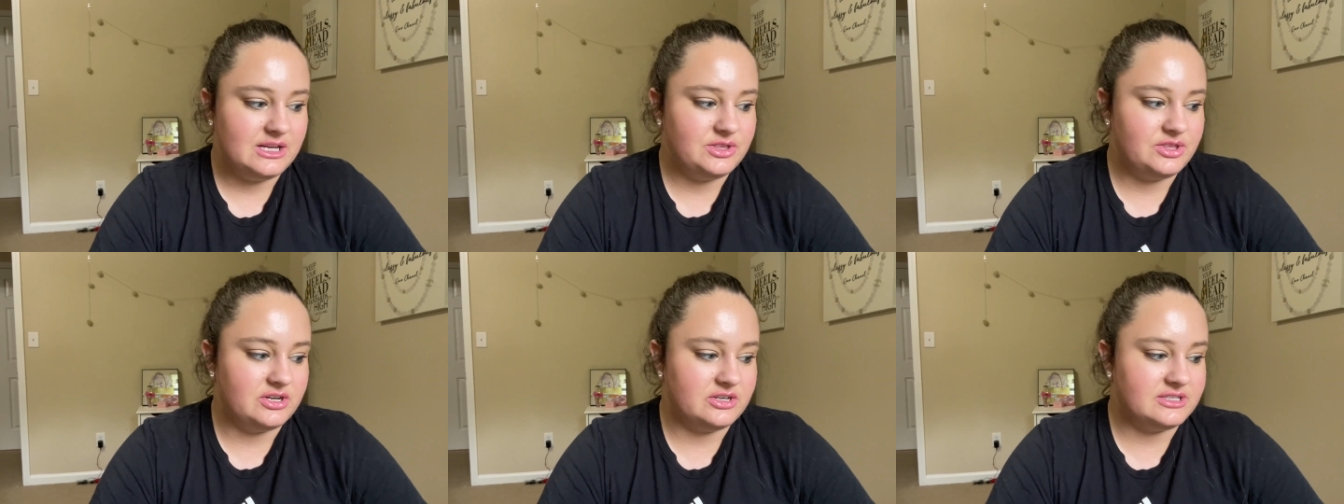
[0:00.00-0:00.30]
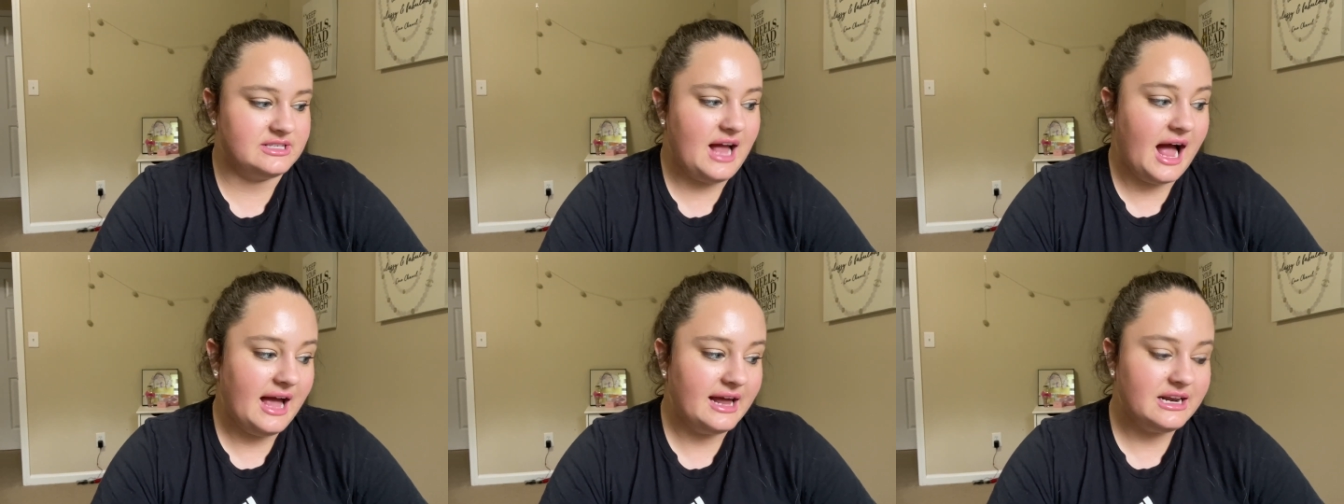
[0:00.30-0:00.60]
There's
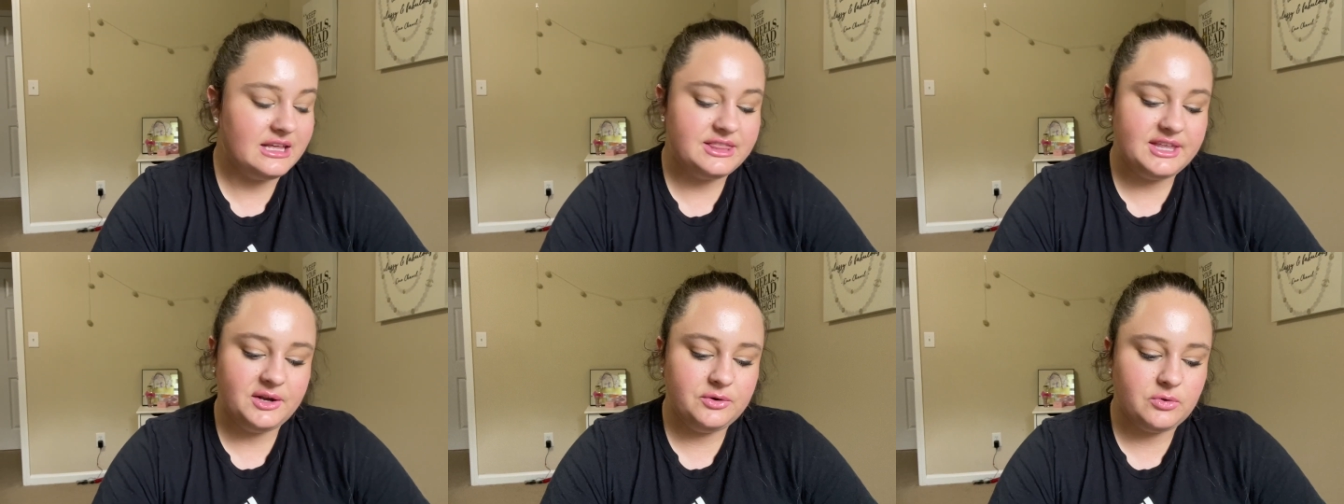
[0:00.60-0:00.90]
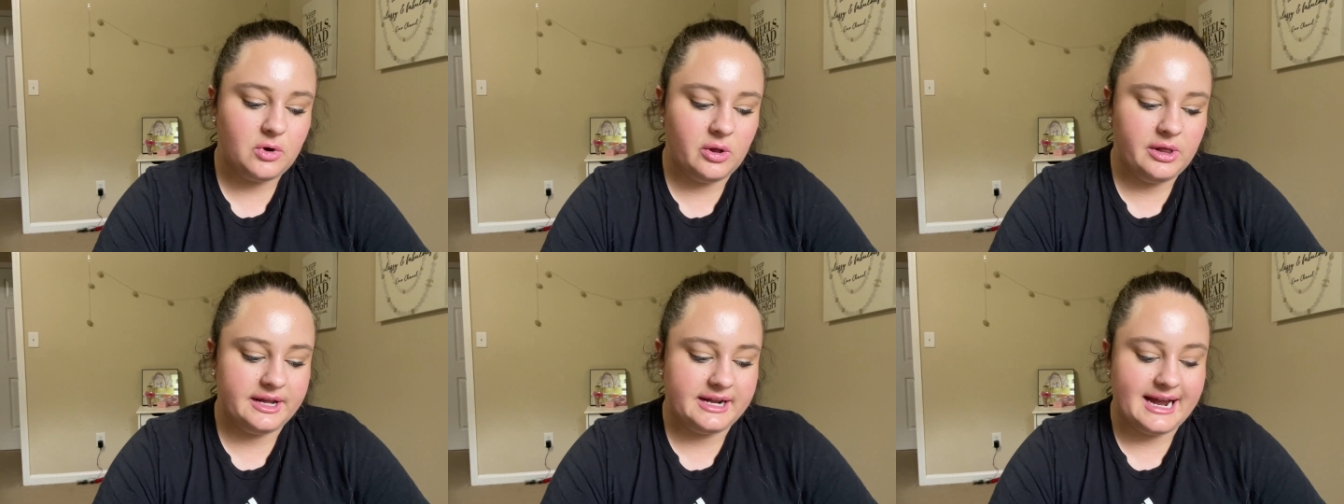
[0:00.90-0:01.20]
not anything
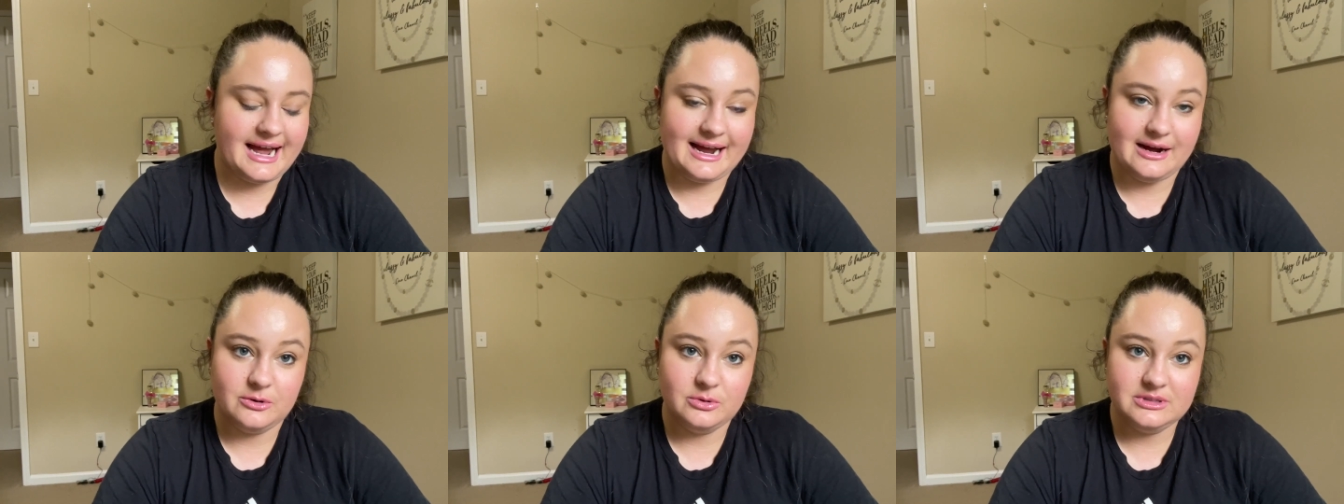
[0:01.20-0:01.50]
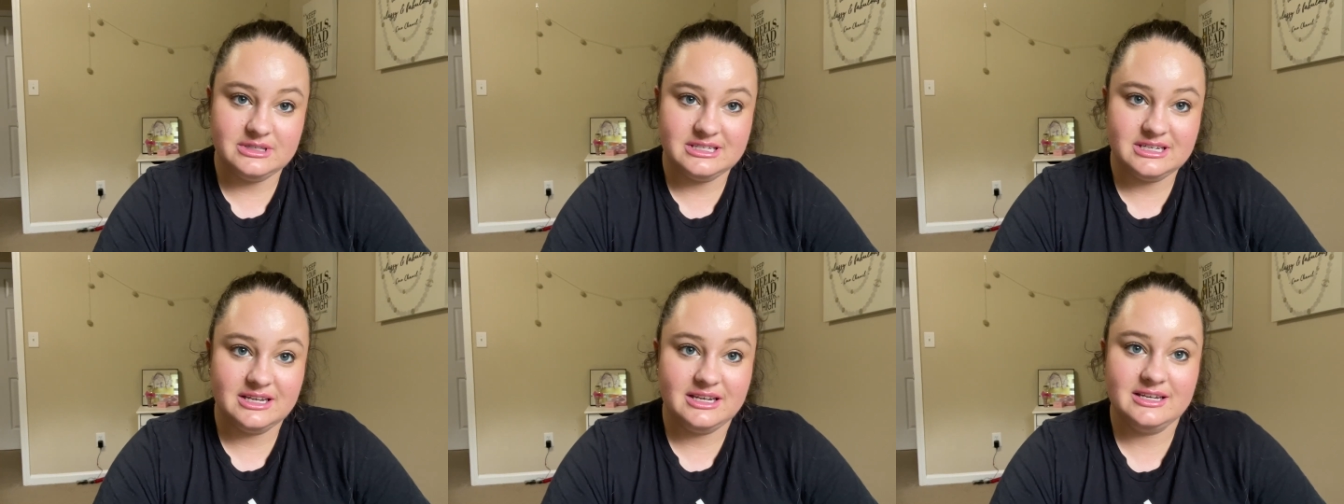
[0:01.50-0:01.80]
rolling
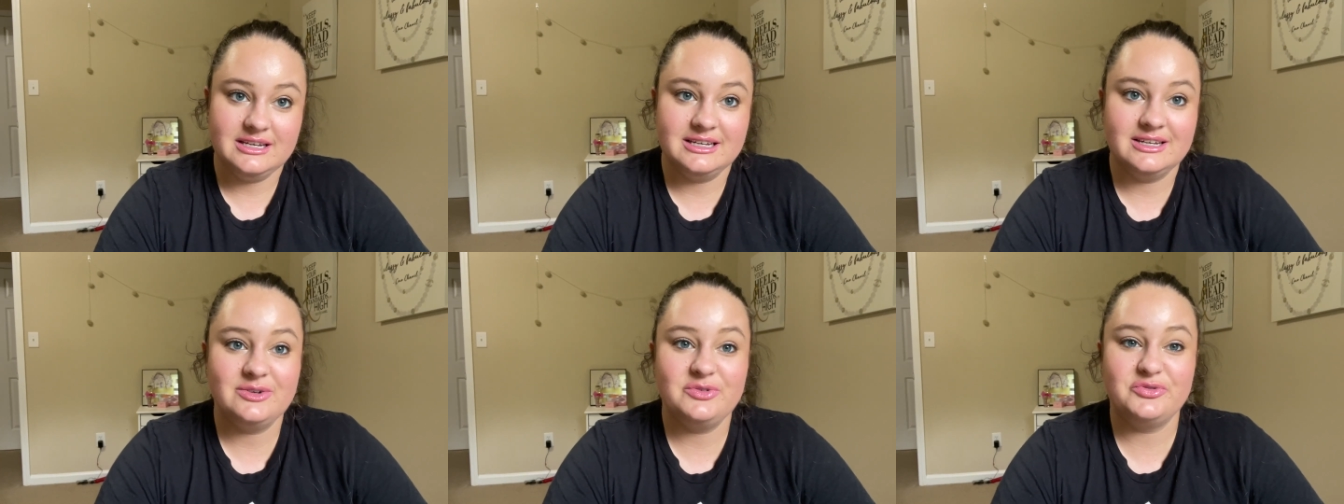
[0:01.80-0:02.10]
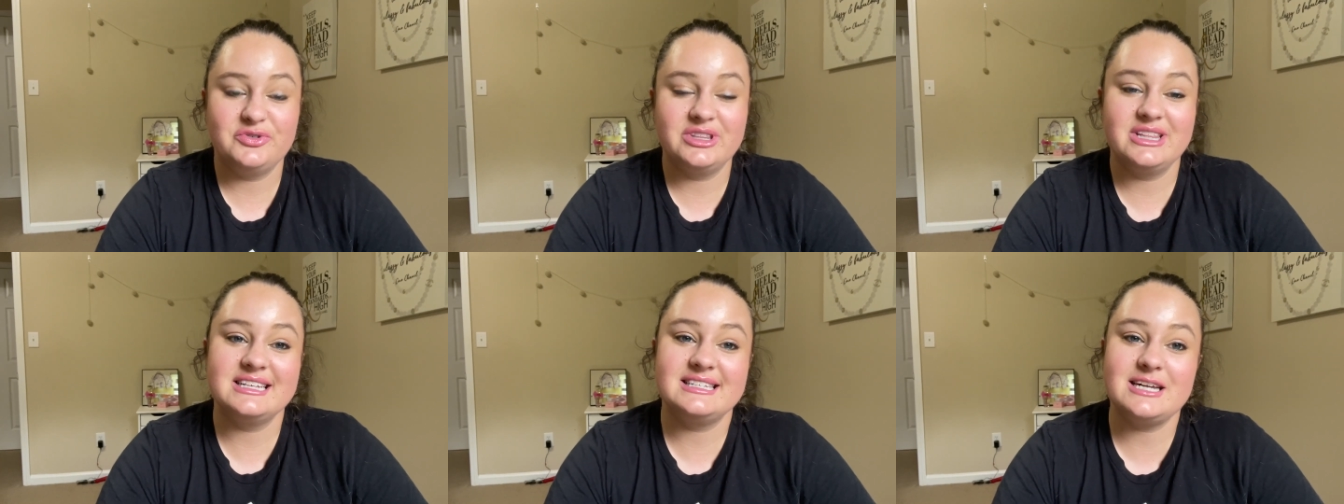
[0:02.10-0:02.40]
out
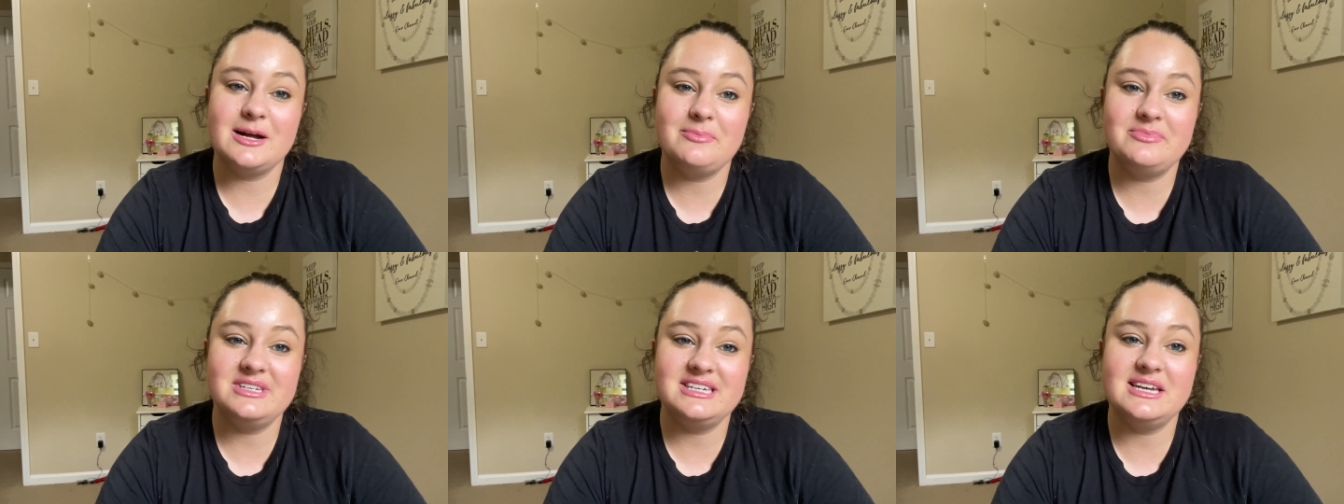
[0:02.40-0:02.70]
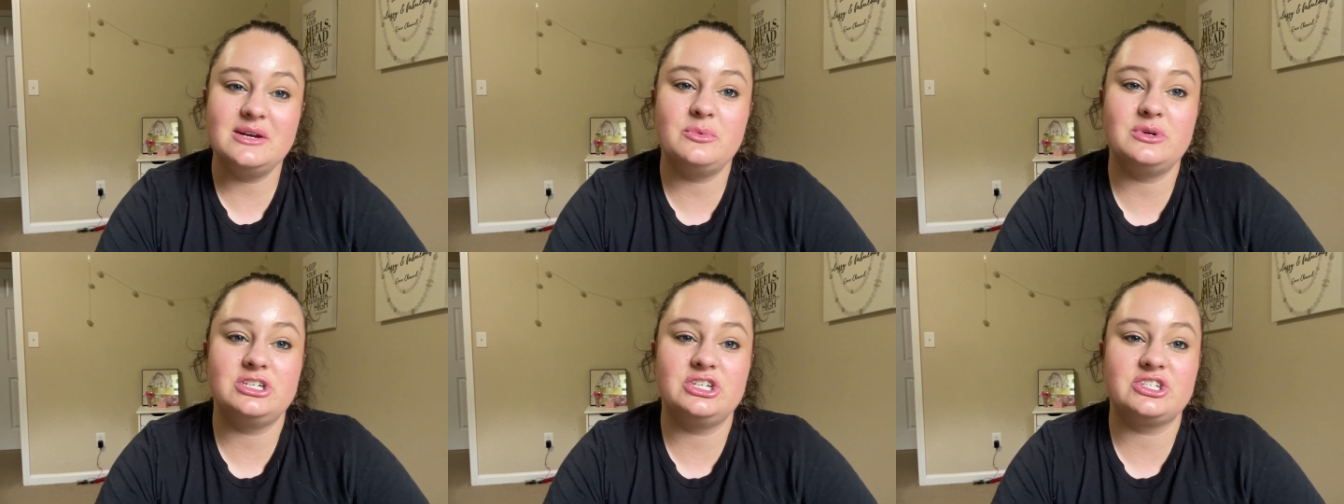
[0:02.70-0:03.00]
for this
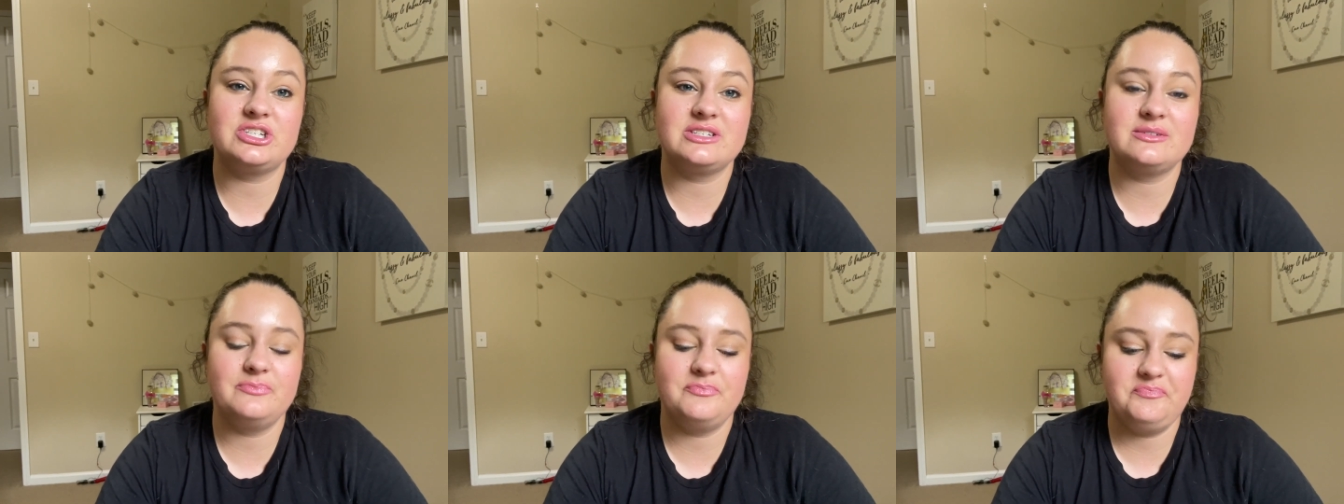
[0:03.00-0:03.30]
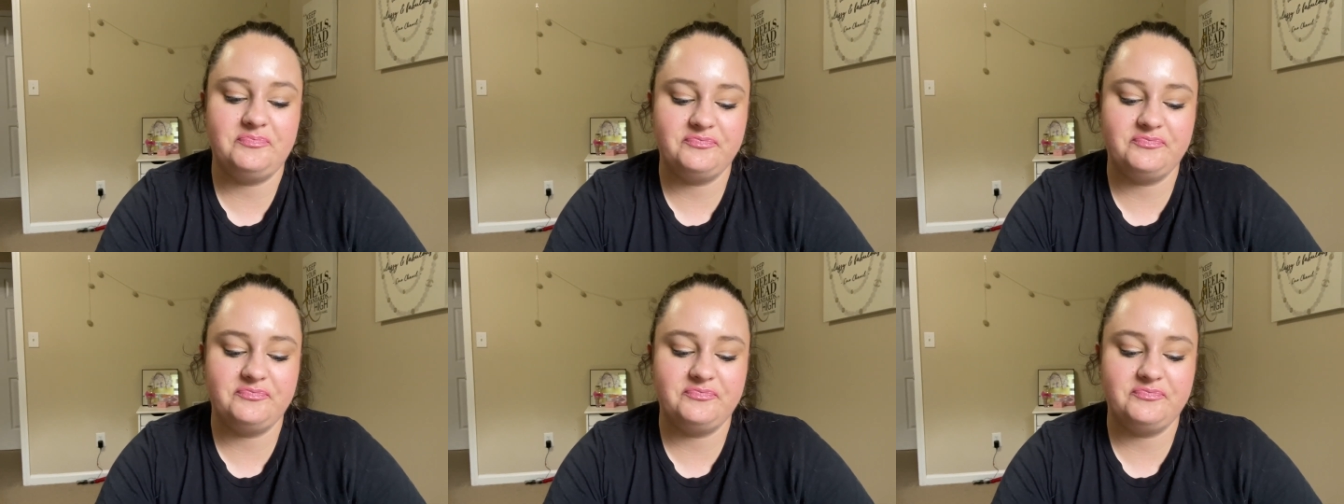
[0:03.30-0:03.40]
update, which is